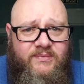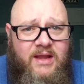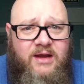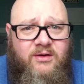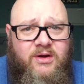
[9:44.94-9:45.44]

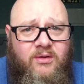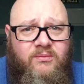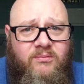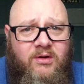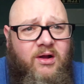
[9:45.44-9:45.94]
I don't know.
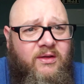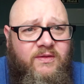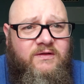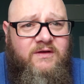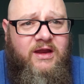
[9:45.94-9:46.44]
We're all in
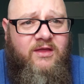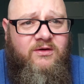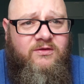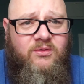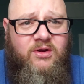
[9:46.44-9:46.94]
this
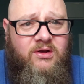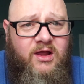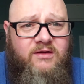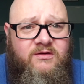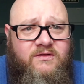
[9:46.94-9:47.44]
together, so good
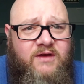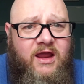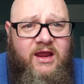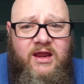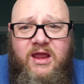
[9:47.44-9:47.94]
luck.
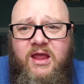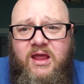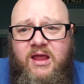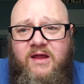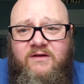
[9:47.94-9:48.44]
Stay
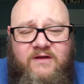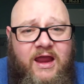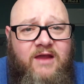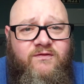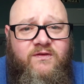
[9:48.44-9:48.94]

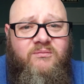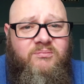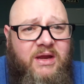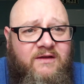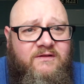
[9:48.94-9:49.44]
safe.
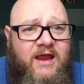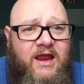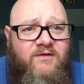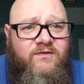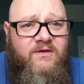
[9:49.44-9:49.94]
Be
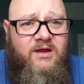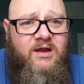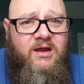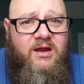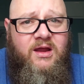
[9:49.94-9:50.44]
safe.
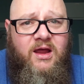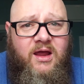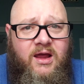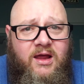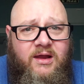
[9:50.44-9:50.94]

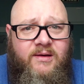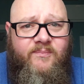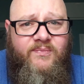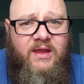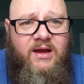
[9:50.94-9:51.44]
And
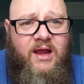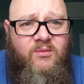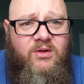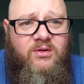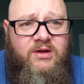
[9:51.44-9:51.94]
I
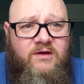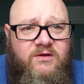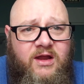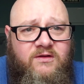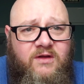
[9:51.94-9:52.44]
will catch
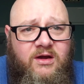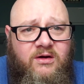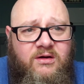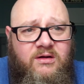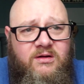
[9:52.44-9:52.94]
you guys
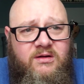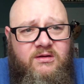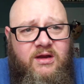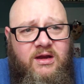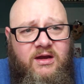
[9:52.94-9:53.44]
later.
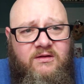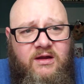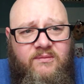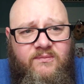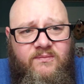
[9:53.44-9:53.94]
Take it easy.